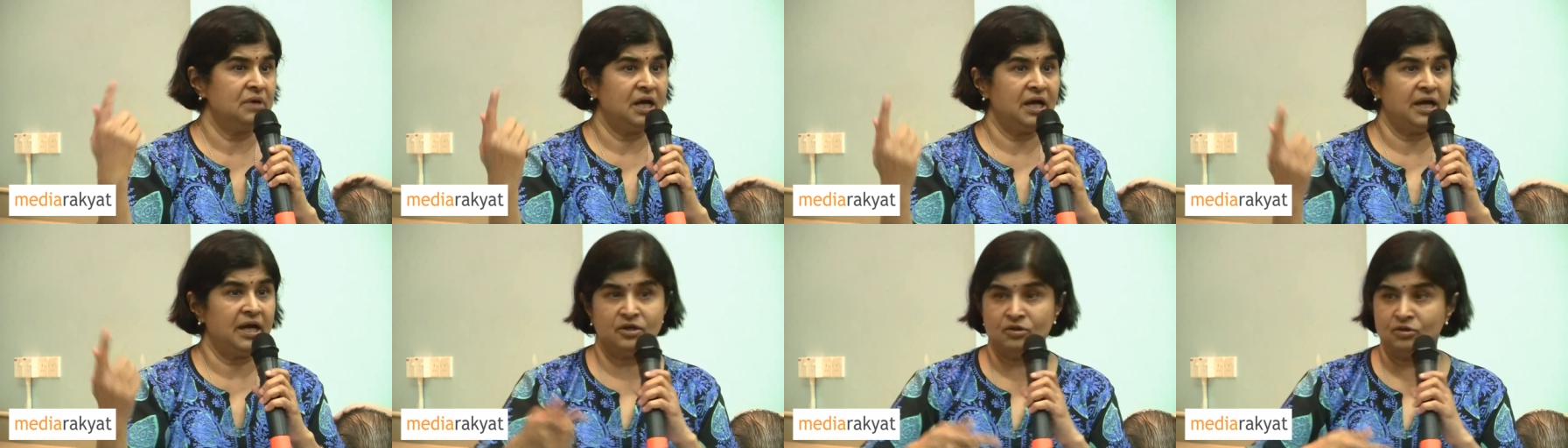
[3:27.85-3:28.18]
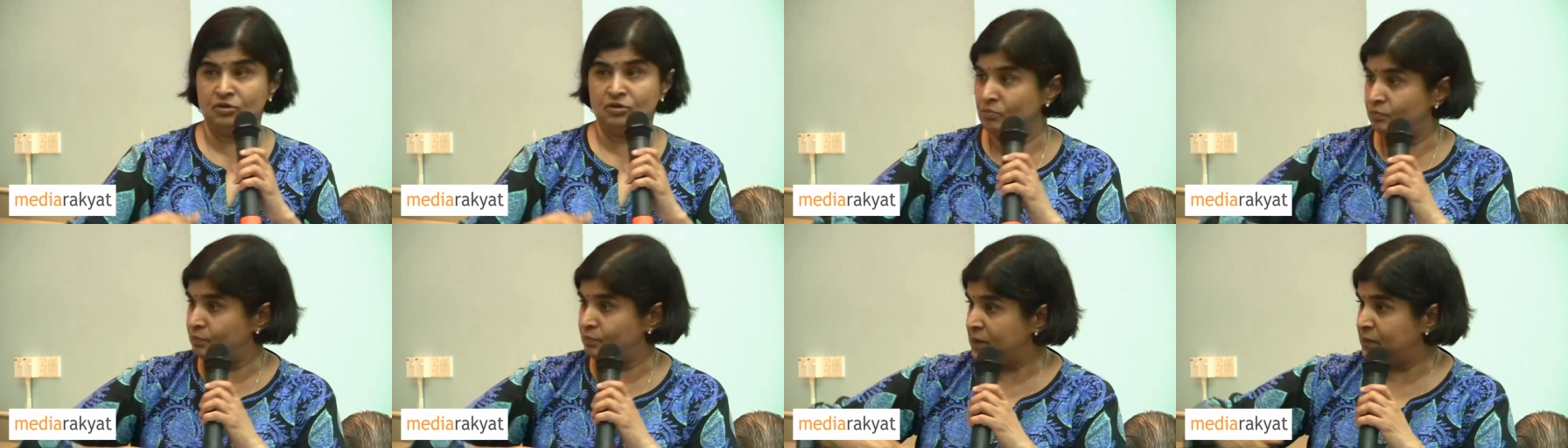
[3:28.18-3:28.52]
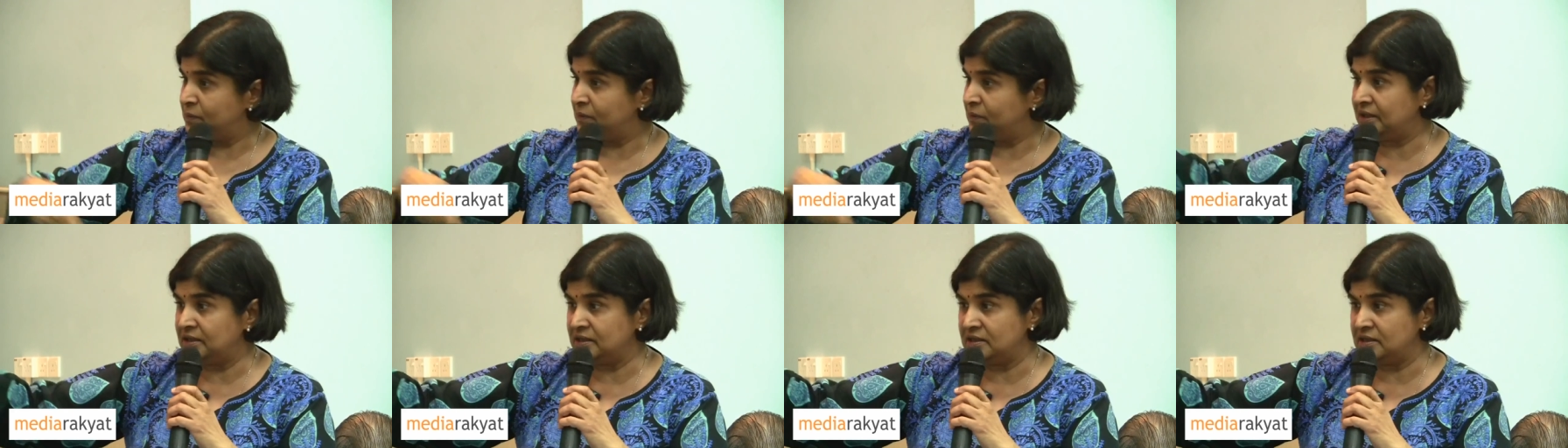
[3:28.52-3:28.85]
I don't know,
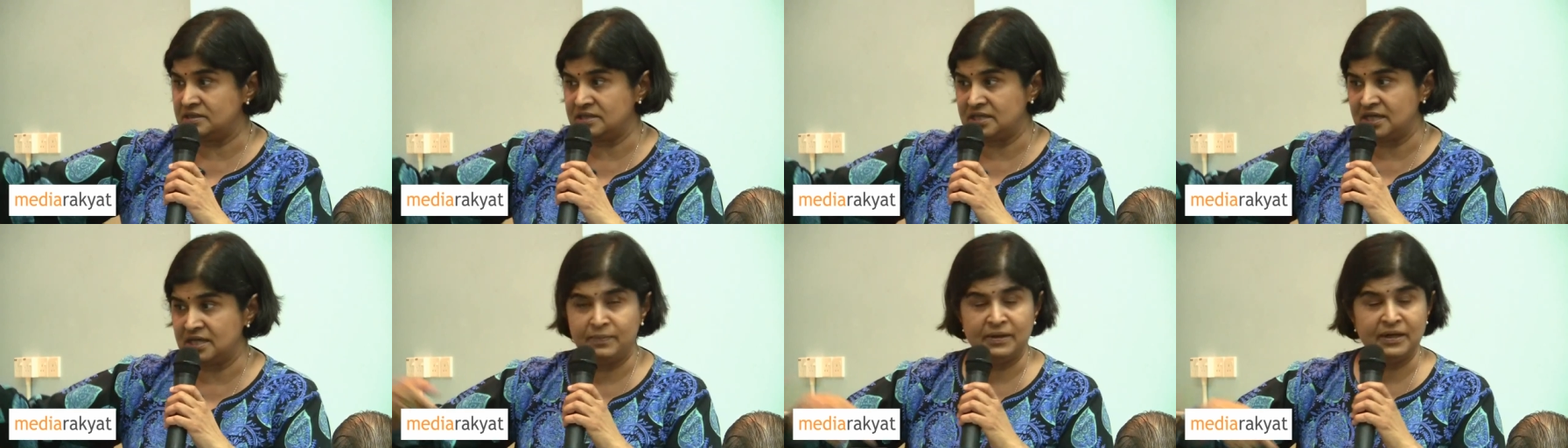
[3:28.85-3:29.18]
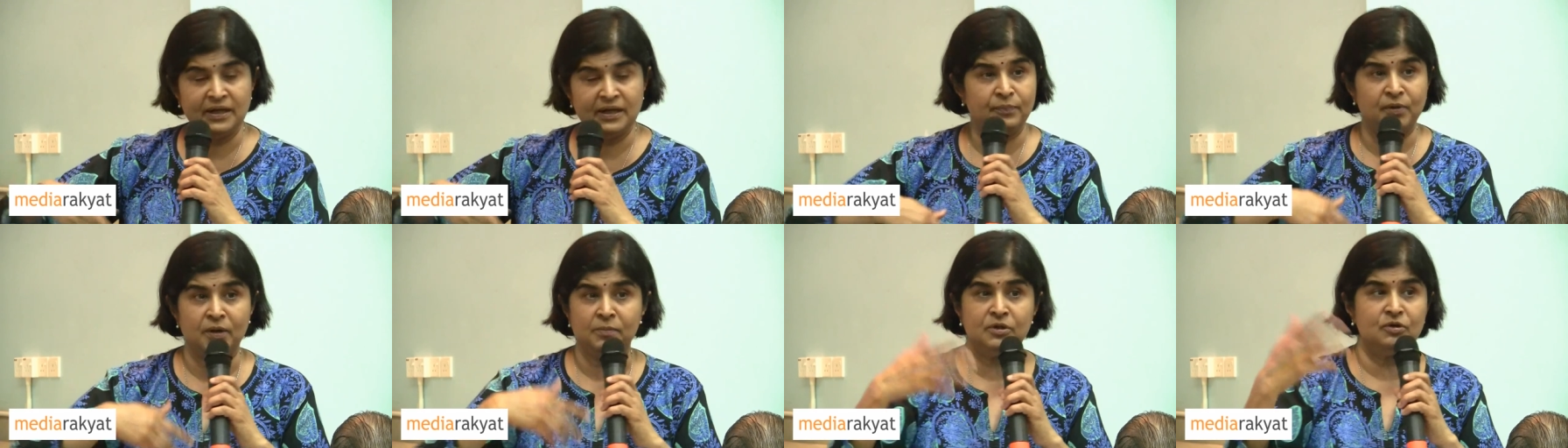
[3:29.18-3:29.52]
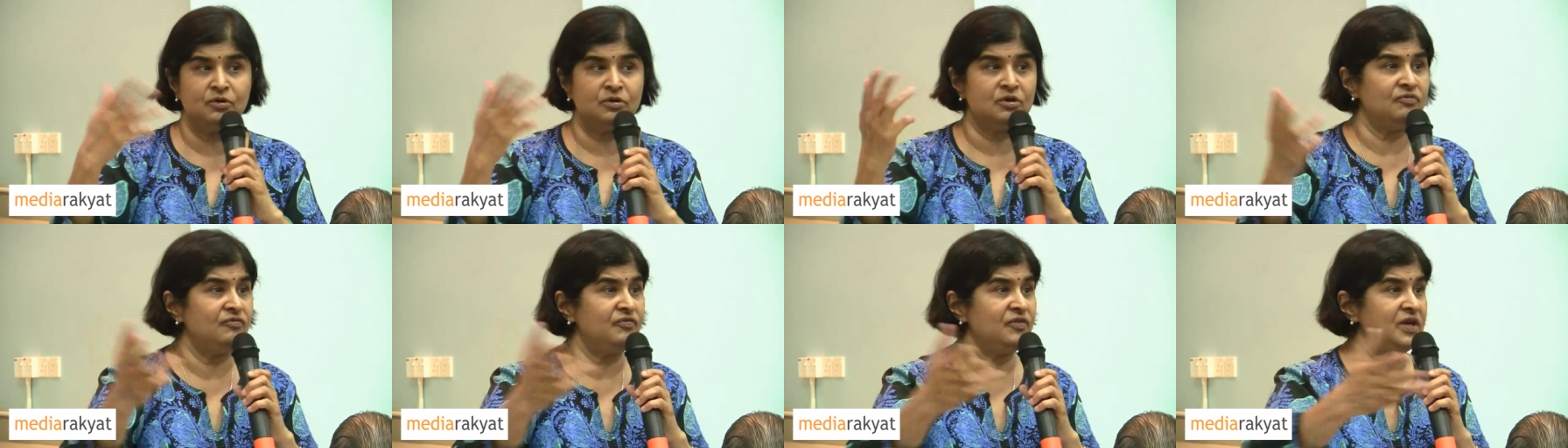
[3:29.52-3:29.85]
people at this table are
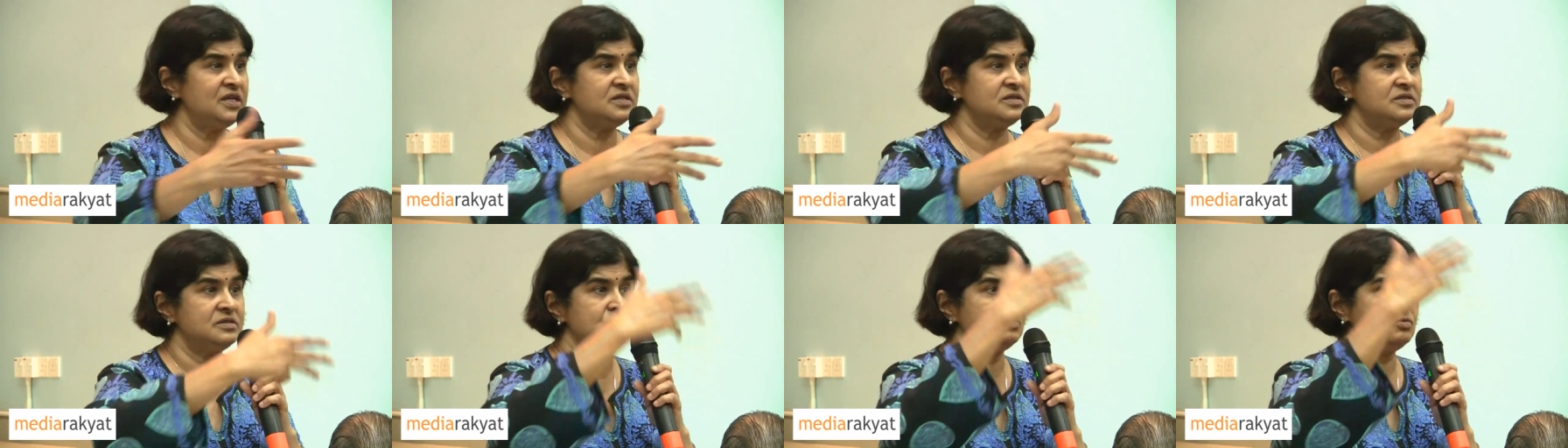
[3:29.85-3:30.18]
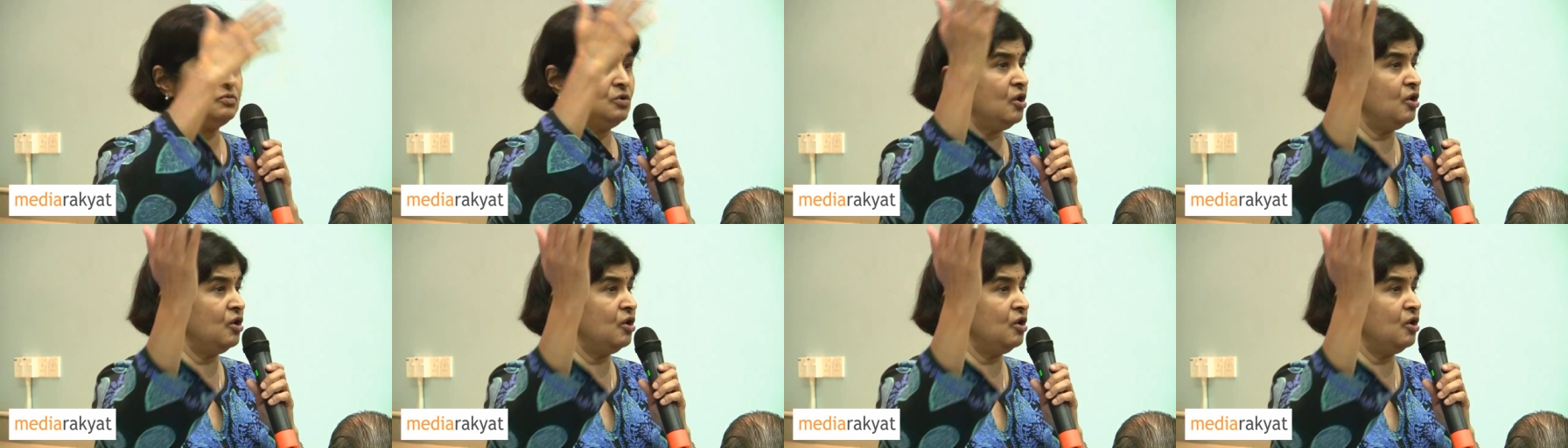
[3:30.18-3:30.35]
probably going to face